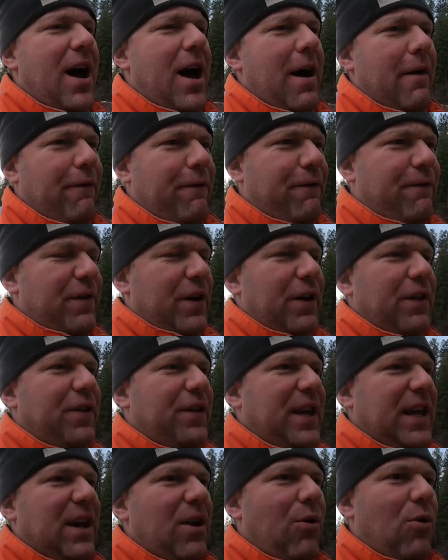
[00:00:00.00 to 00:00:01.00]
of
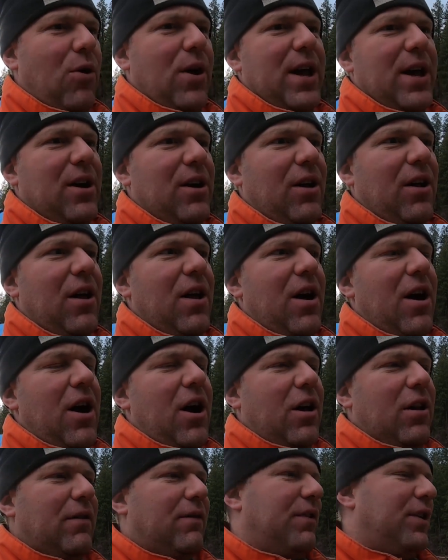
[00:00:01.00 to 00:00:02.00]
filthy oil
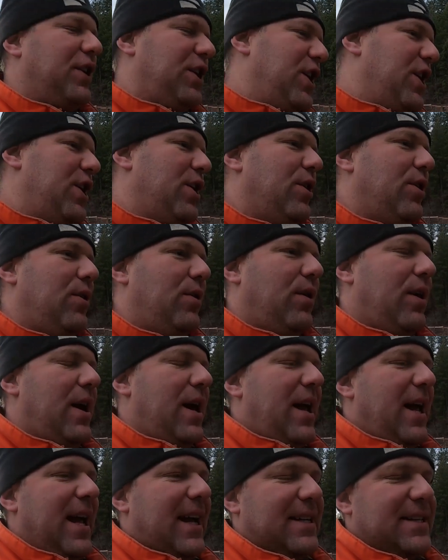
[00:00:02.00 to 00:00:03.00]
all over you,
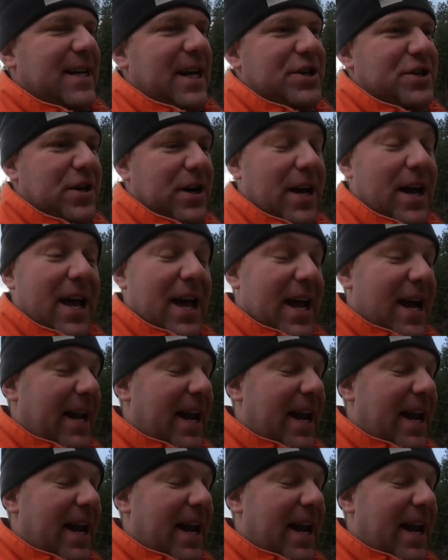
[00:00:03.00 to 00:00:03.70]
etc.